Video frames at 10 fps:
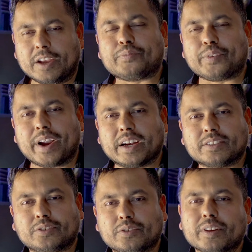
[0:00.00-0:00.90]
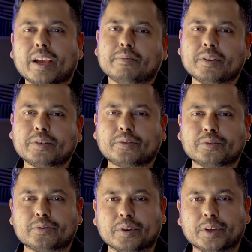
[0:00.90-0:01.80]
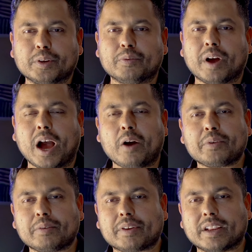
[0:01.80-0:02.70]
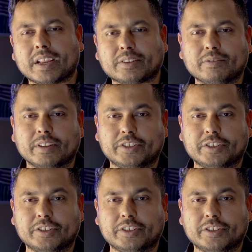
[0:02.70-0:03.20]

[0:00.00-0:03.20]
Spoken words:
Friends, today I'm going to show you how you can actually